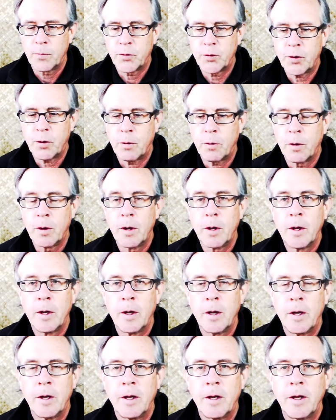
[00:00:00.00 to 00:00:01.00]
So,
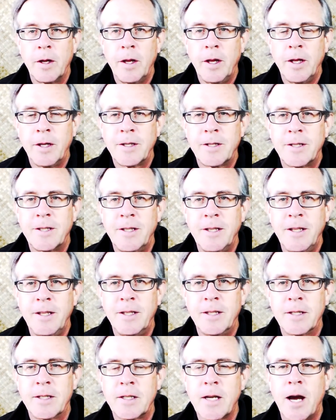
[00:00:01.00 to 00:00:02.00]
it's the
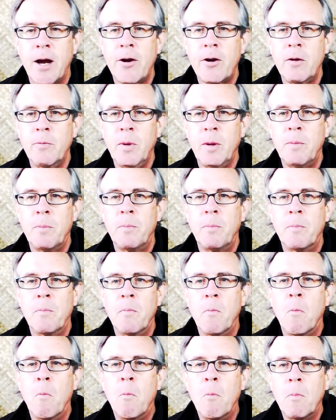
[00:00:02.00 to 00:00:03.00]
desire to be
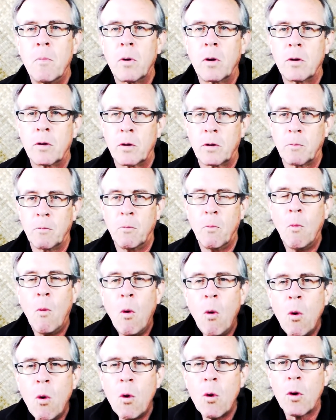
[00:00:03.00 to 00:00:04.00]

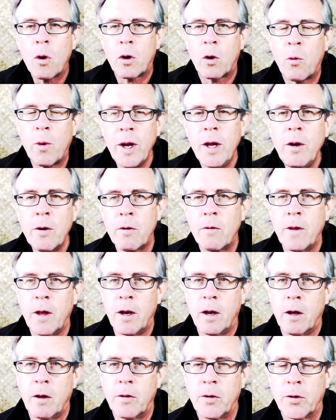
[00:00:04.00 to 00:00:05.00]
more, greater
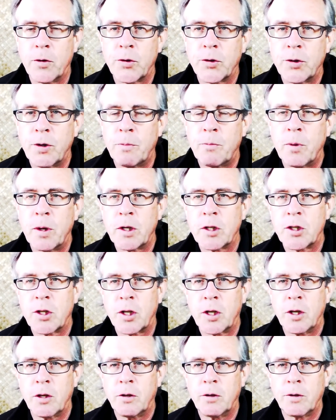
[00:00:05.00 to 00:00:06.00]
than others that brings
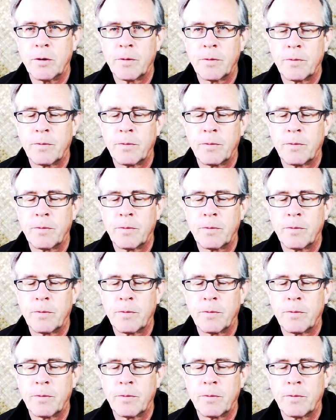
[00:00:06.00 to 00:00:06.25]
the guilt.